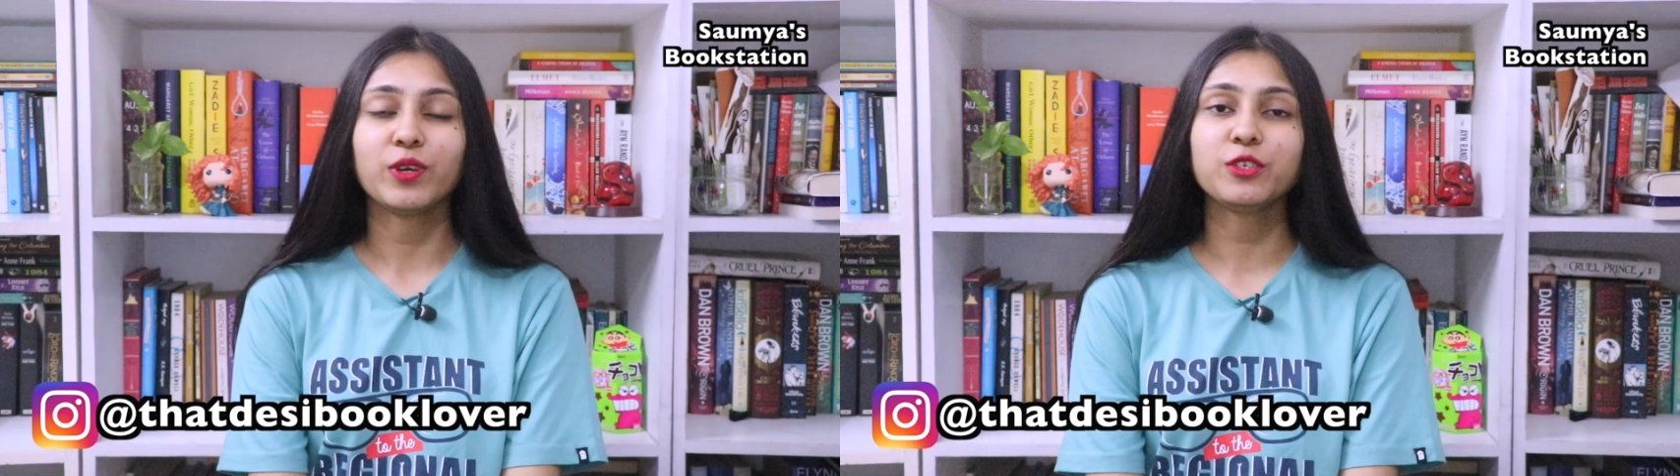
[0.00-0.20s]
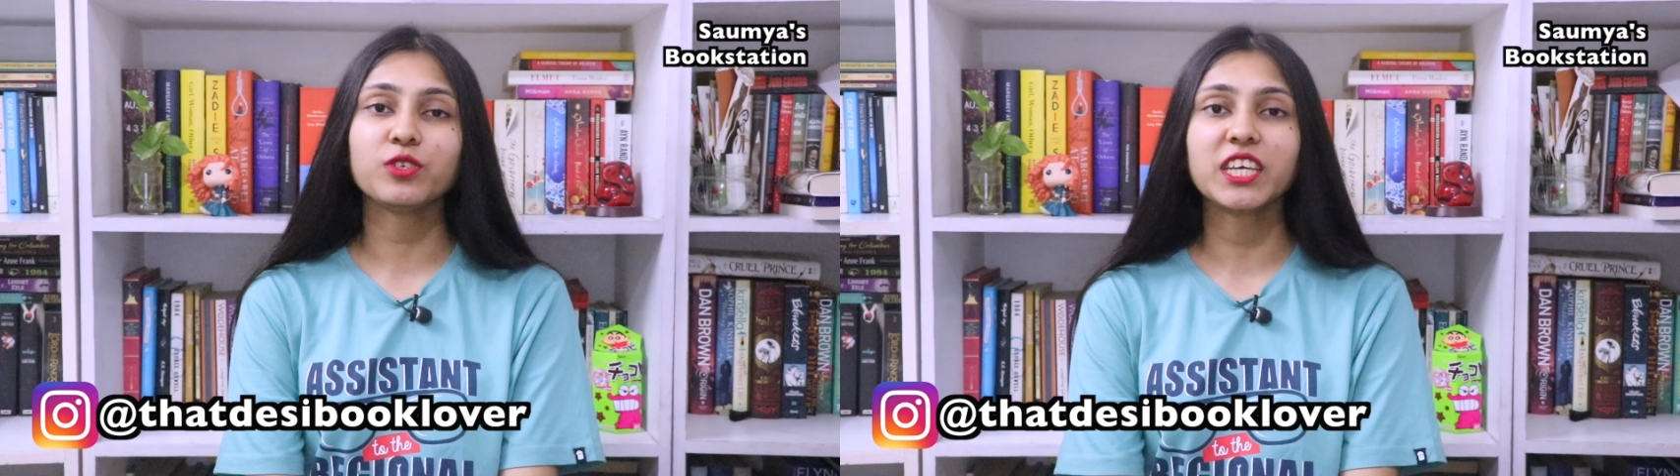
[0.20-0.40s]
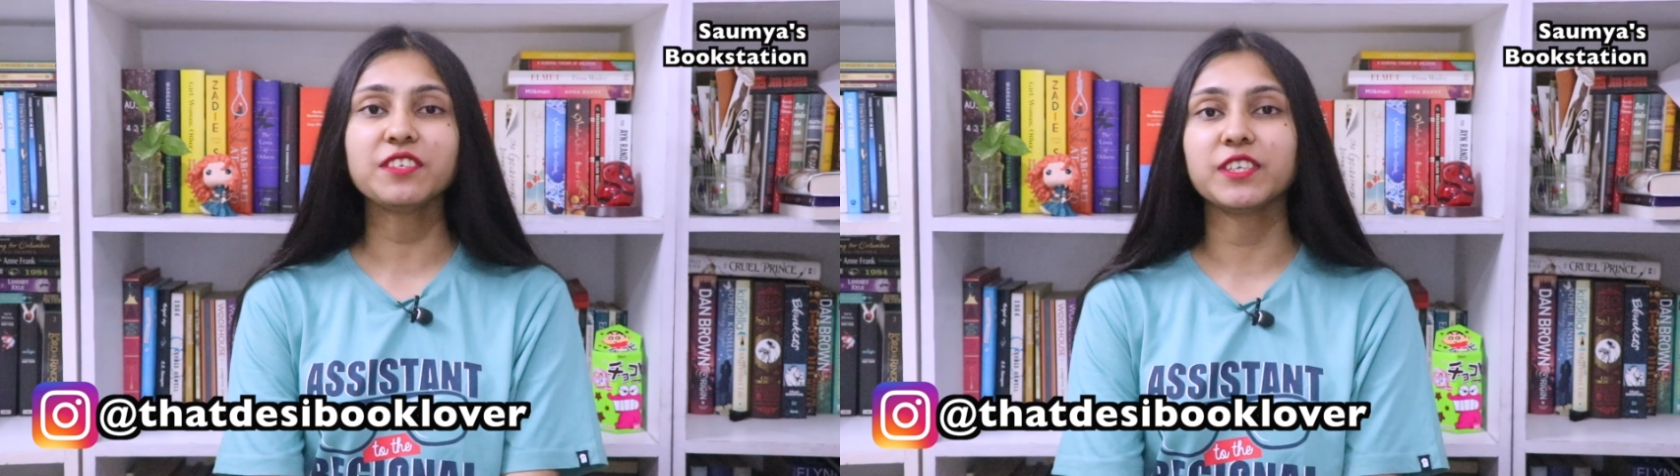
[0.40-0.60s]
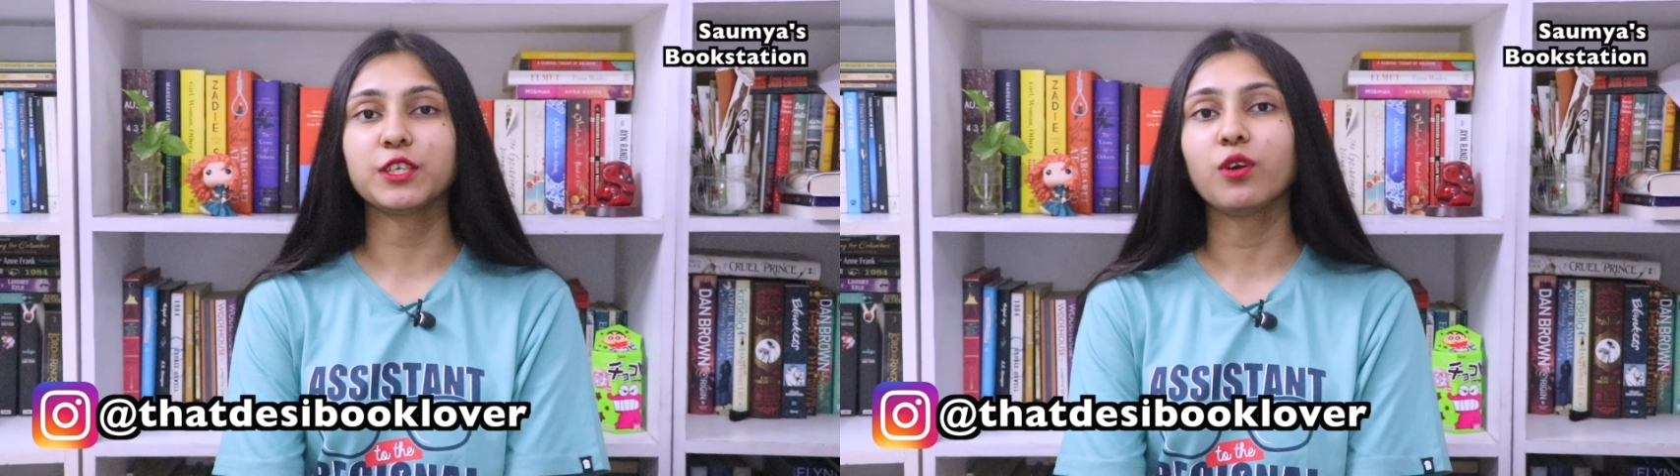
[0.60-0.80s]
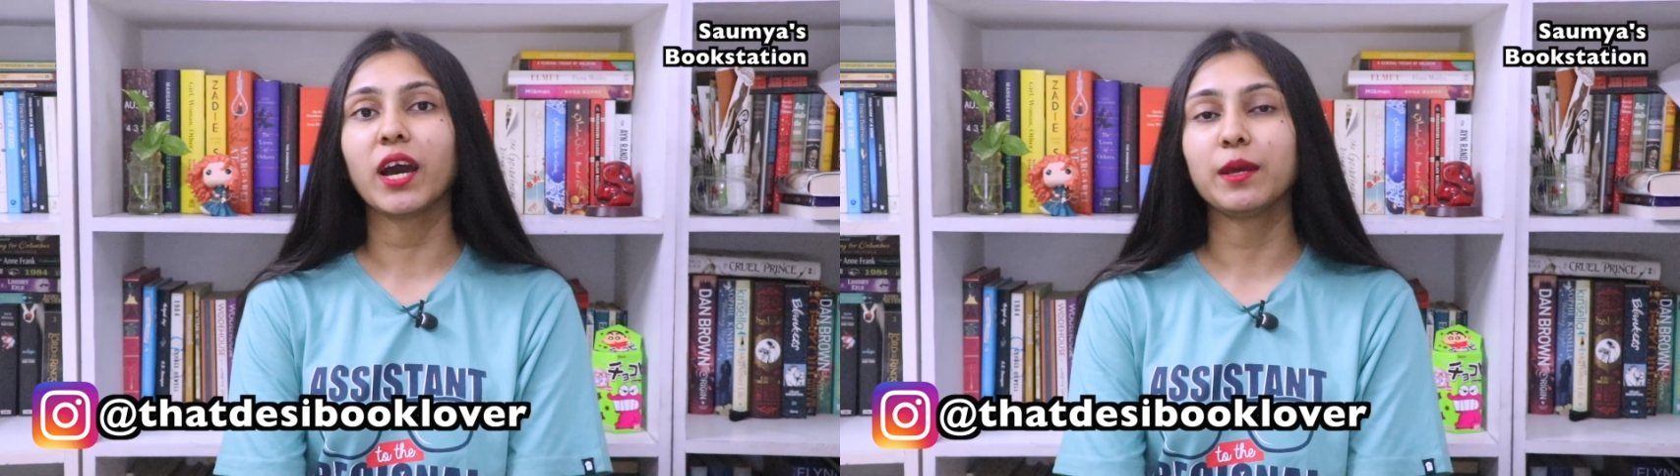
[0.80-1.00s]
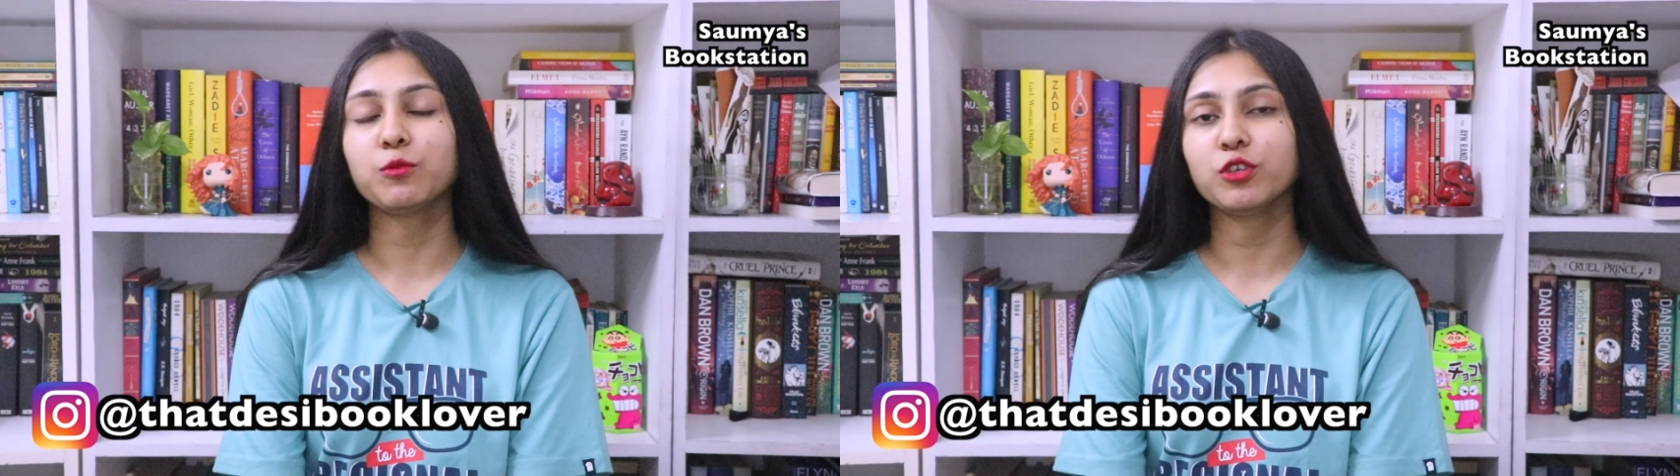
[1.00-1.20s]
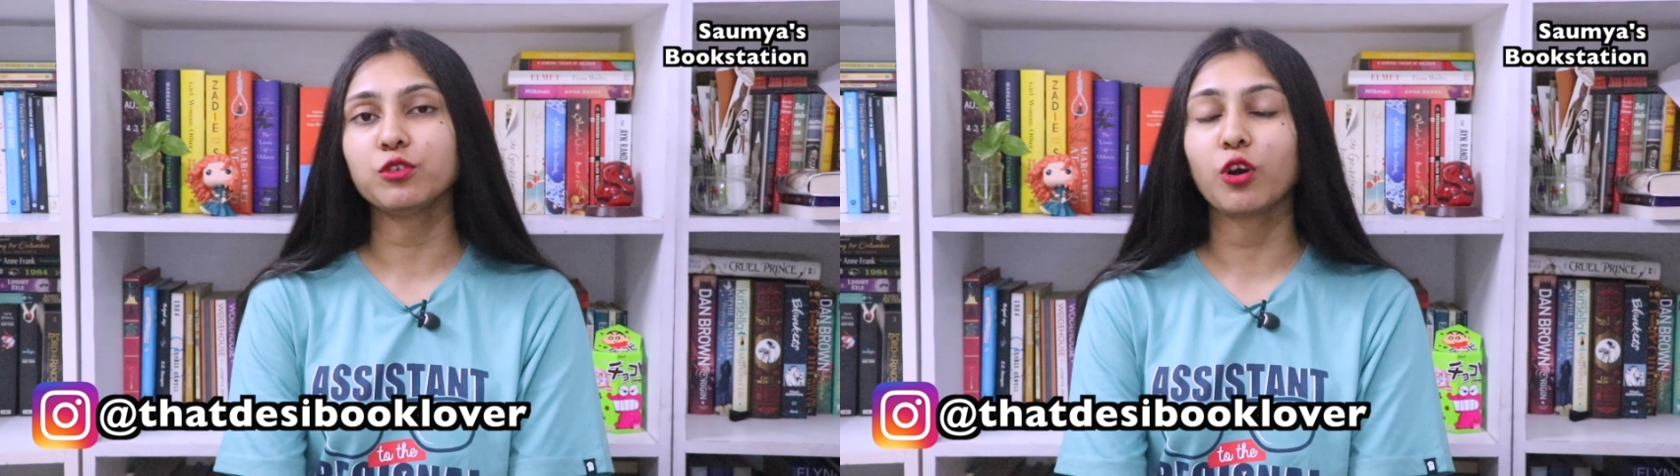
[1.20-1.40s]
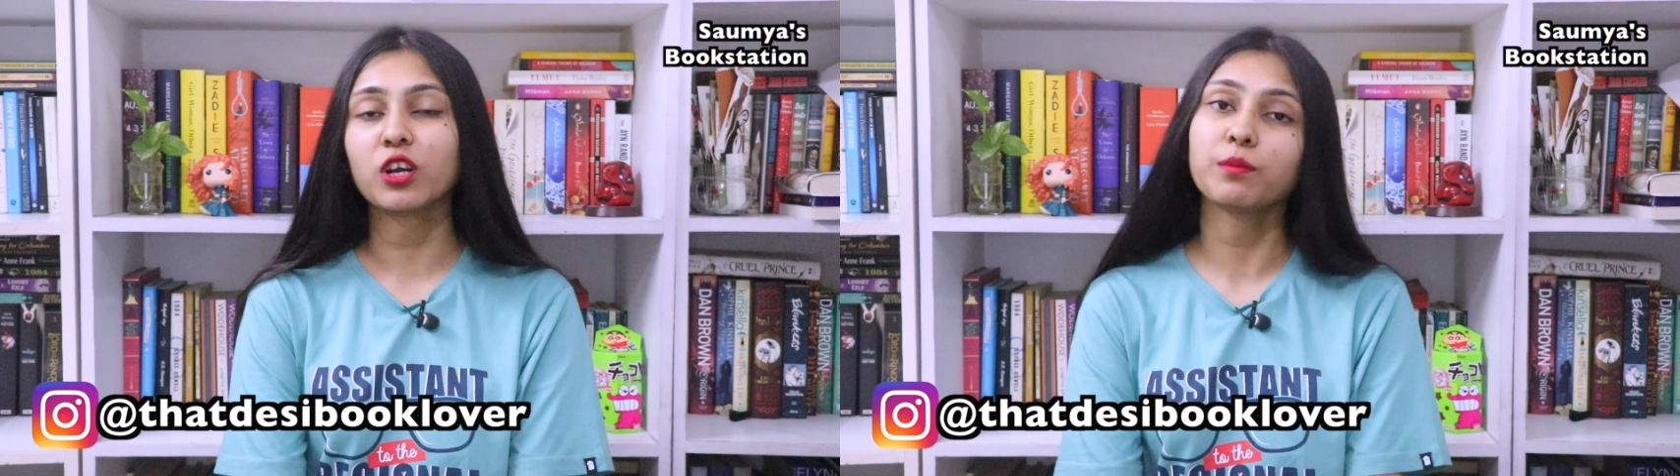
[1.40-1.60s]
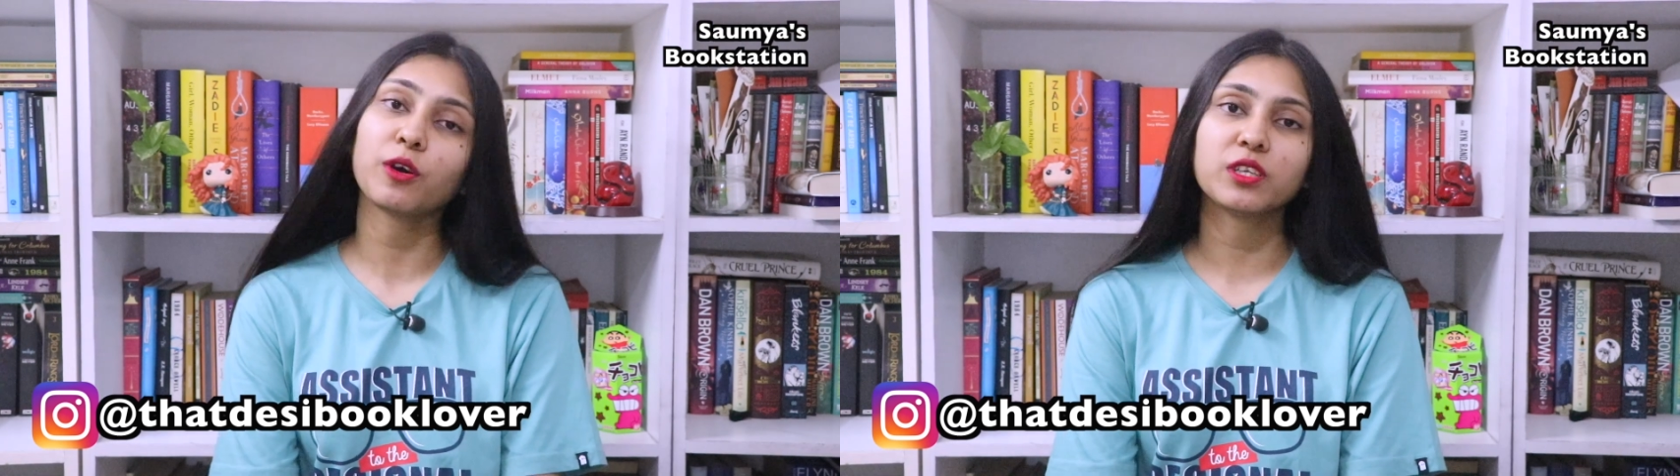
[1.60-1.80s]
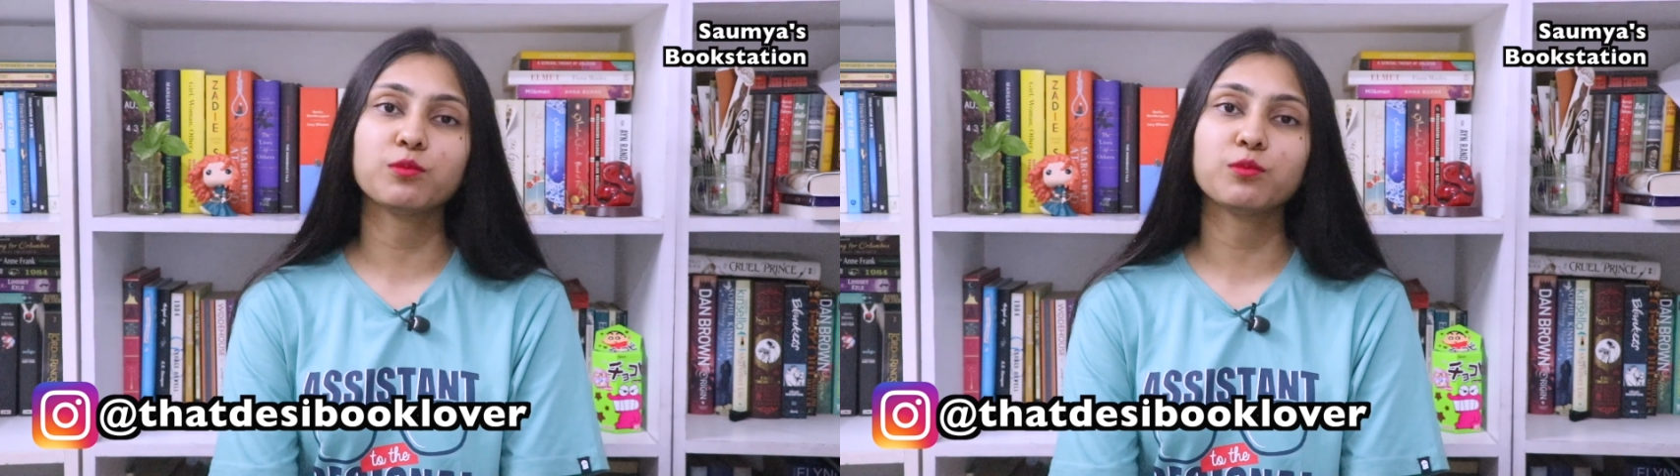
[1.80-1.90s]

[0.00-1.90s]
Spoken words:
in today's video, I am going to talk about